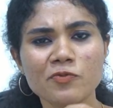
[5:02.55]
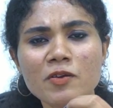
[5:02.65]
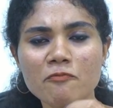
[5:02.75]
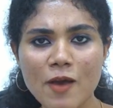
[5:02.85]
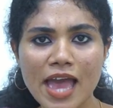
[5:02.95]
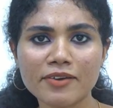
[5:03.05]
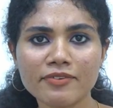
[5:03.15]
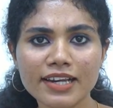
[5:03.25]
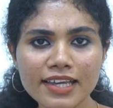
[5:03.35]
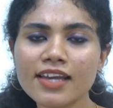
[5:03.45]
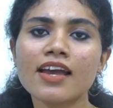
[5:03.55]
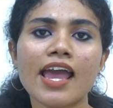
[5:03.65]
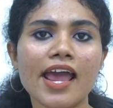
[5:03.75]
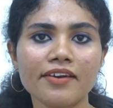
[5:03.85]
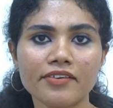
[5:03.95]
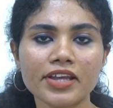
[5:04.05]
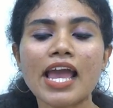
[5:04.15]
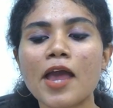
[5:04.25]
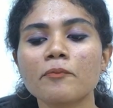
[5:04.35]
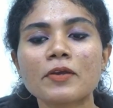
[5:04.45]
We manually entering
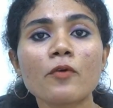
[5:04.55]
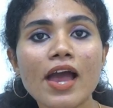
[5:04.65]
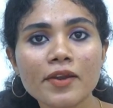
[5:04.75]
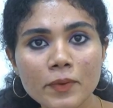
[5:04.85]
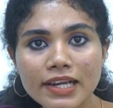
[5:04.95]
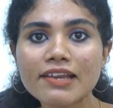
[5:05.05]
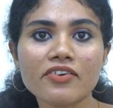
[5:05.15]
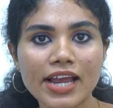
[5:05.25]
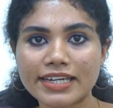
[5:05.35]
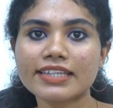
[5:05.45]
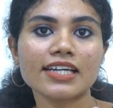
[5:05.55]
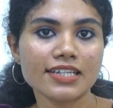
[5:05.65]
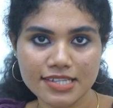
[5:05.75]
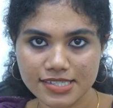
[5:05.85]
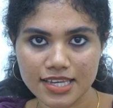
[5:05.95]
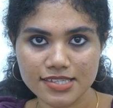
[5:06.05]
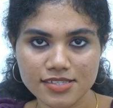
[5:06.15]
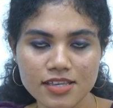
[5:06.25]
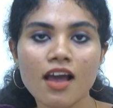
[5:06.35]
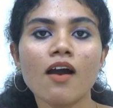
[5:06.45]
and we manually writing the test cases.